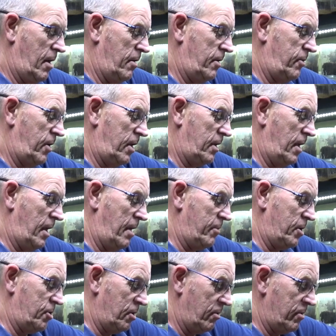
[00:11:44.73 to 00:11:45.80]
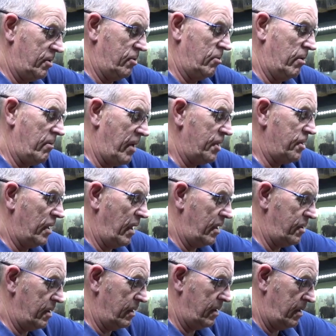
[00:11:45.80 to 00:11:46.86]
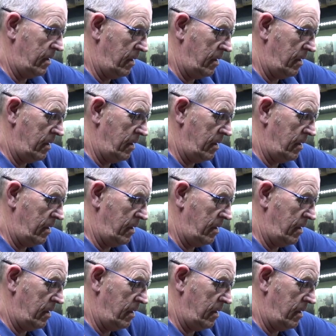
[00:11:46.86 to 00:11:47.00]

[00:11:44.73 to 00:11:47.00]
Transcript: only thing that limits you is your imagination.